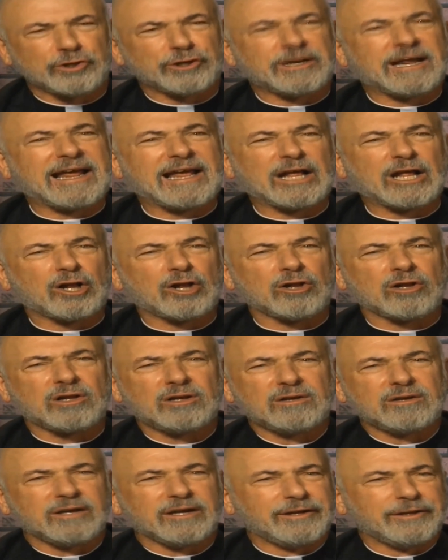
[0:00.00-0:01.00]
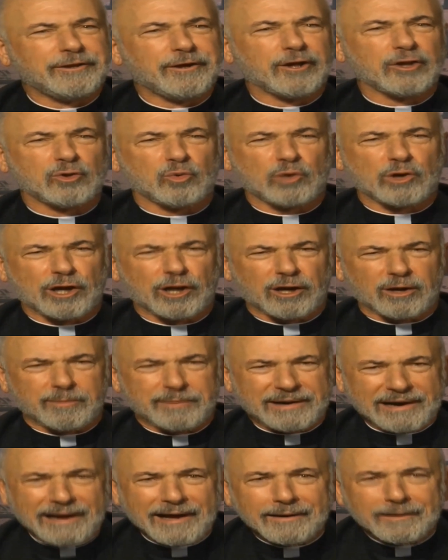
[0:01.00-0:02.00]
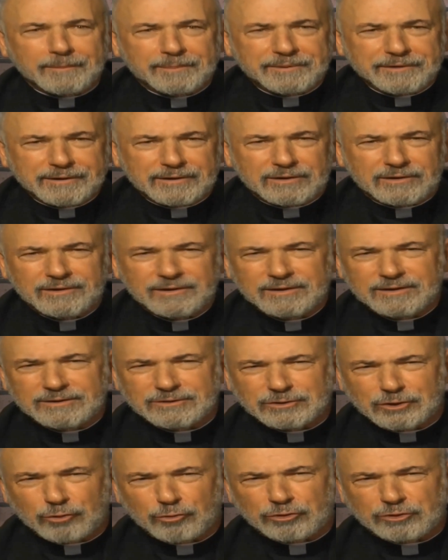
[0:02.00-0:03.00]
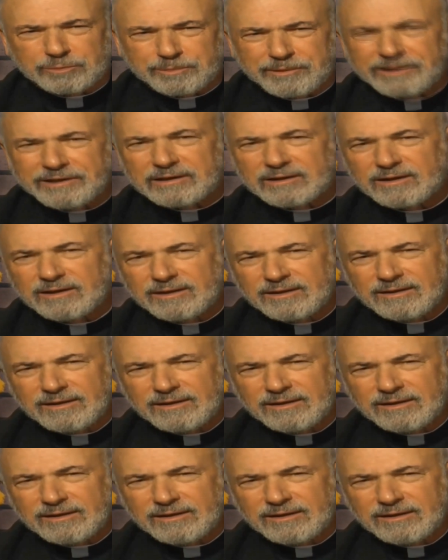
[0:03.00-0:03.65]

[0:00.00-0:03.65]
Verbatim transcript: in hell and the other one on a banana peel, so to speak.